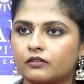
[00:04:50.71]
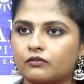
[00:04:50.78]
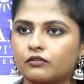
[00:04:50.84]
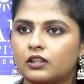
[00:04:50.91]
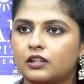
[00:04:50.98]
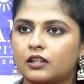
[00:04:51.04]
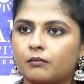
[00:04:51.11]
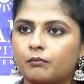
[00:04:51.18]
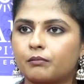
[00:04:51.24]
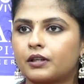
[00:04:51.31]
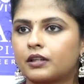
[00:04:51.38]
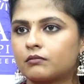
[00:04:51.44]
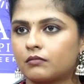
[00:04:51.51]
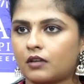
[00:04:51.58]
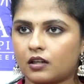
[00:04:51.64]
if we
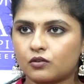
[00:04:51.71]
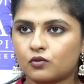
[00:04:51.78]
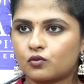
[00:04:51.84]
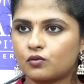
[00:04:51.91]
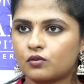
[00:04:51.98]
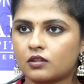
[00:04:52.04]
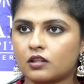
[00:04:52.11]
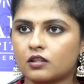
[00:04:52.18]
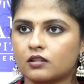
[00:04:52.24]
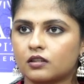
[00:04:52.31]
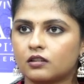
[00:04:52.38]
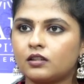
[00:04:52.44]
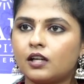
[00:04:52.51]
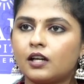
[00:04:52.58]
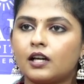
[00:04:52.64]
compare monsoon
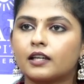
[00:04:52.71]
season,